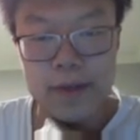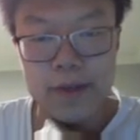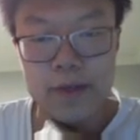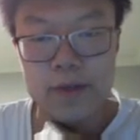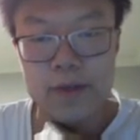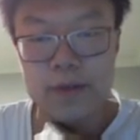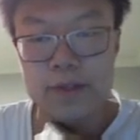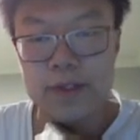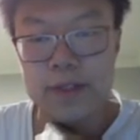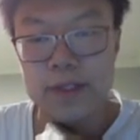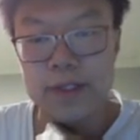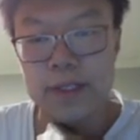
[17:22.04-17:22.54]
it
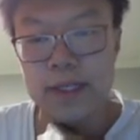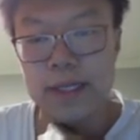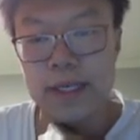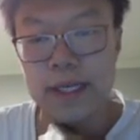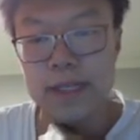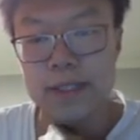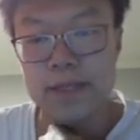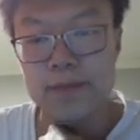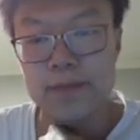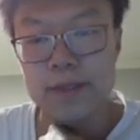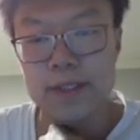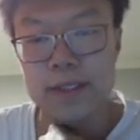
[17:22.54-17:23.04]
goes to the
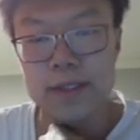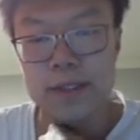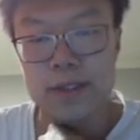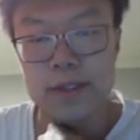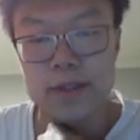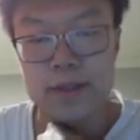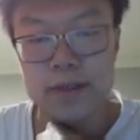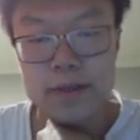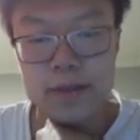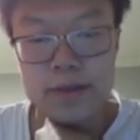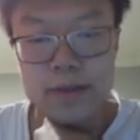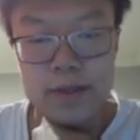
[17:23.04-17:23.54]
next position,
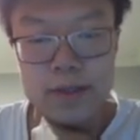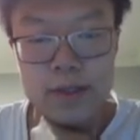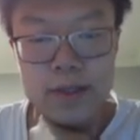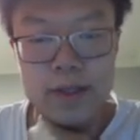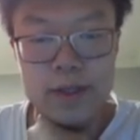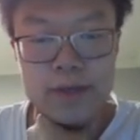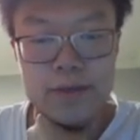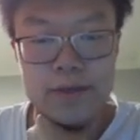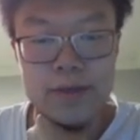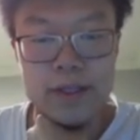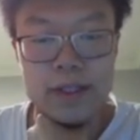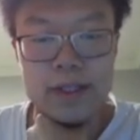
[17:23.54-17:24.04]

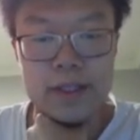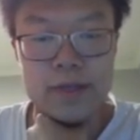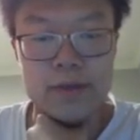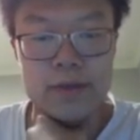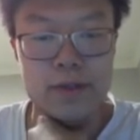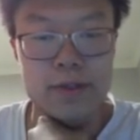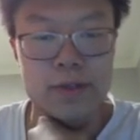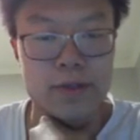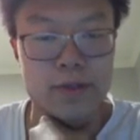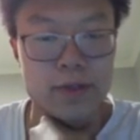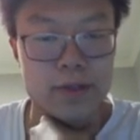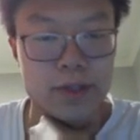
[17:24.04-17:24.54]
right, that we're
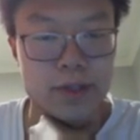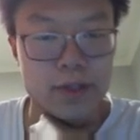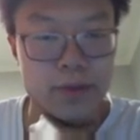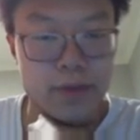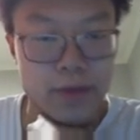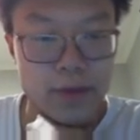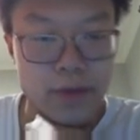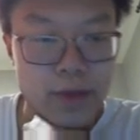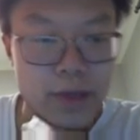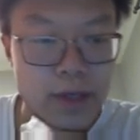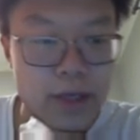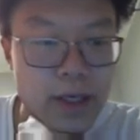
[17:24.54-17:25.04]
searching through.